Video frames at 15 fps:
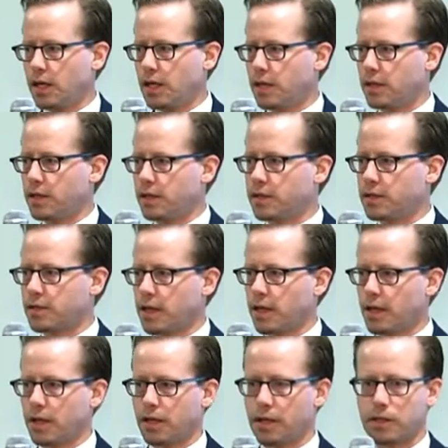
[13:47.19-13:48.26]
is
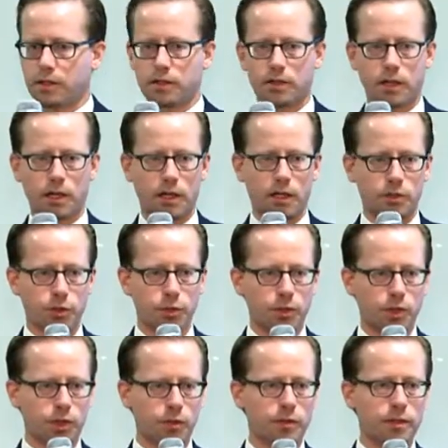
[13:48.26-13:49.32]
too
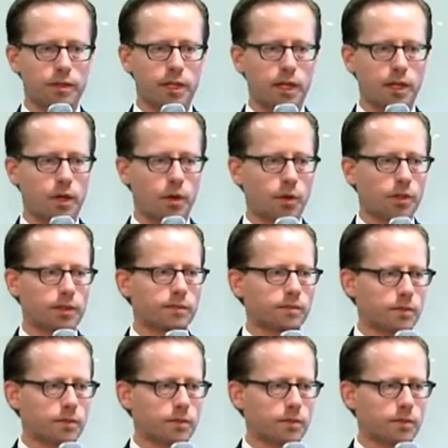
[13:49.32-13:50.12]
cute, and they know it.